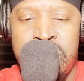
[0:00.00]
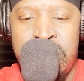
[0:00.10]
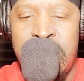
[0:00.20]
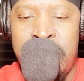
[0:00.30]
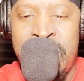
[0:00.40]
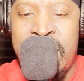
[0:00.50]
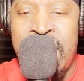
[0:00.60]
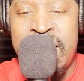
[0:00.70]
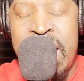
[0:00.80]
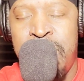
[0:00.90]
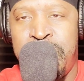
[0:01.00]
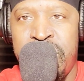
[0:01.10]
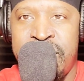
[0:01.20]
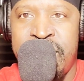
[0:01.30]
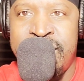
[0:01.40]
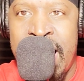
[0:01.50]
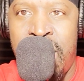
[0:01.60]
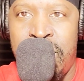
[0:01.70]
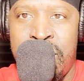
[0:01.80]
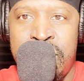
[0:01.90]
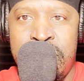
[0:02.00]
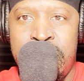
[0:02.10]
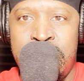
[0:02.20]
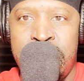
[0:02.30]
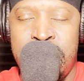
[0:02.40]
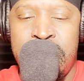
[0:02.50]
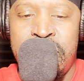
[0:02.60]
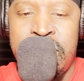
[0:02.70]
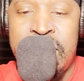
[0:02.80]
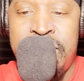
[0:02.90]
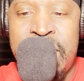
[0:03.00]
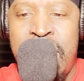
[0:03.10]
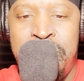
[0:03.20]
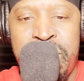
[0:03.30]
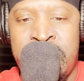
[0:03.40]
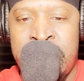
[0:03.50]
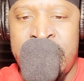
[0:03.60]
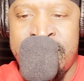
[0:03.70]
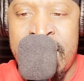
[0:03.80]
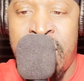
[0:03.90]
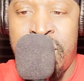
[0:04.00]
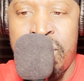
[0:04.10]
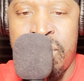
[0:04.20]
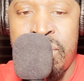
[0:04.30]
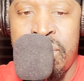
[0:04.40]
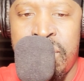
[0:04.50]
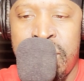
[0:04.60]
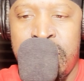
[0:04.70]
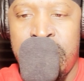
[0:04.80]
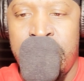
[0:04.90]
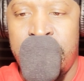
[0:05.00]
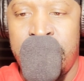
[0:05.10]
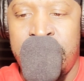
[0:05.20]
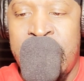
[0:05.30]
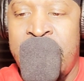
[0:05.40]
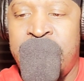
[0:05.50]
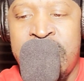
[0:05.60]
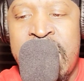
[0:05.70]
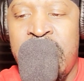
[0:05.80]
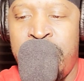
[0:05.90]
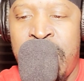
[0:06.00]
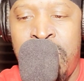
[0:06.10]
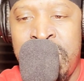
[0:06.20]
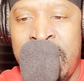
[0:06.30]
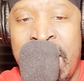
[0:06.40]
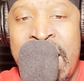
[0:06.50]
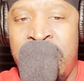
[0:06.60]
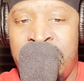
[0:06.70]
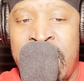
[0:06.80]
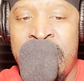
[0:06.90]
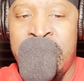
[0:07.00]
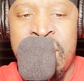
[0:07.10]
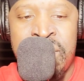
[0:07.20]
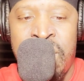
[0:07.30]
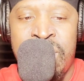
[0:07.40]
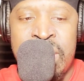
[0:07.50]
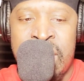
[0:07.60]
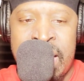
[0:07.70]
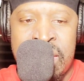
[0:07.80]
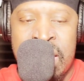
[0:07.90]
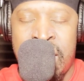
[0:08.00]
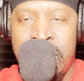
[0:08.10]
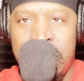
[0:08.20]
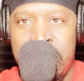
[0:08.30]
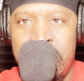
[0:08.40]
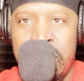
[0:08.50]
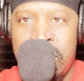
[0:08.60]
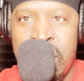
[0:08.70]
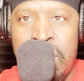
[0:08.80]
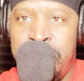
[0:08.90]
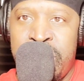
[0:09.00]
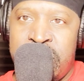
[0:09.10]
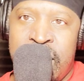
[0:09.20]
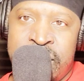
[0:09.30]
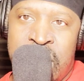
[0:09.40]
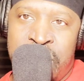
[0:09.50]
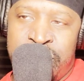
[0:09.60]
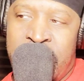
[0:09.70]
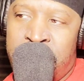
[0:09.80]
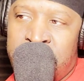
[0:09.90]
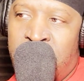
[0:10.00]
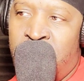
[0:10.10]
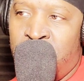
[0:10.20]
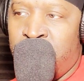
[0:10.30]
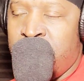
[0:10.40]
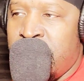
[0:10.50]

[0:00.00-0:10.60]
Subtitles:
Yeah, man, I can't put this out. And I'm not putting this out. See, that's the thing about me. I ain't shifty and dirty like that. I put that stuff out? No.